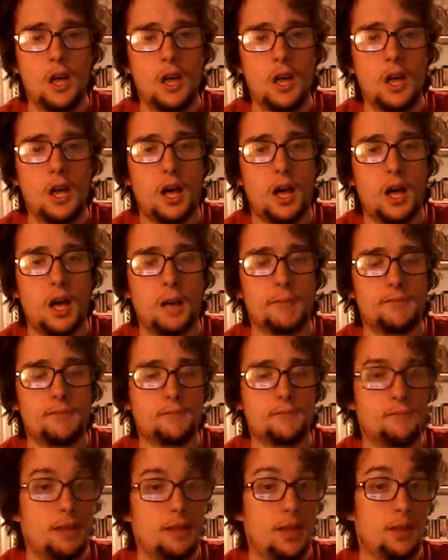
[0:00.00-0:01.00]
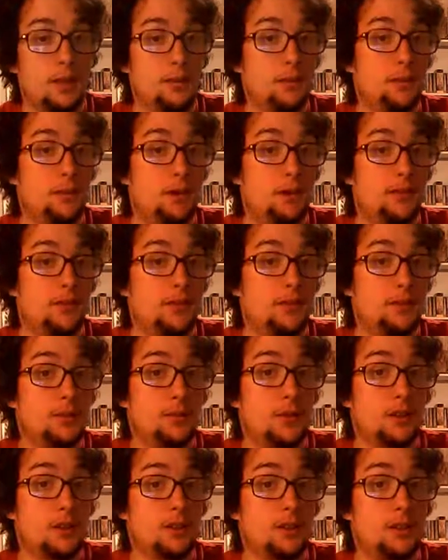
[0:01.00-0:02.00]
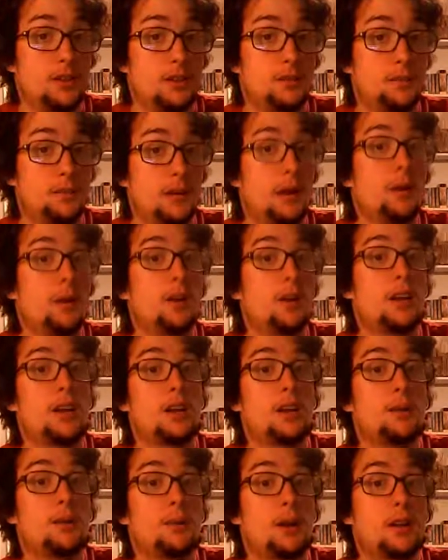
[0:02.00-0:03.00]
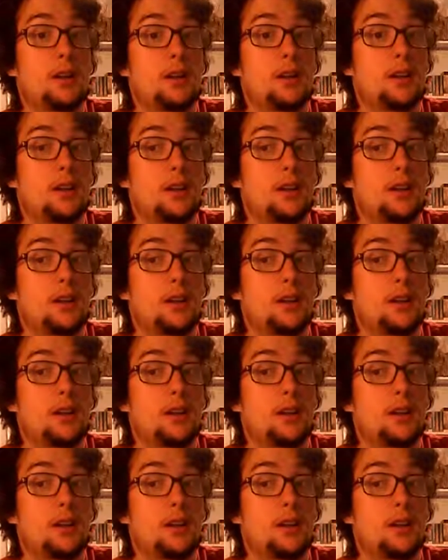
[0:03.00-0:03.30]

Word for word: um, and then we played some first edition, but now we're taking a break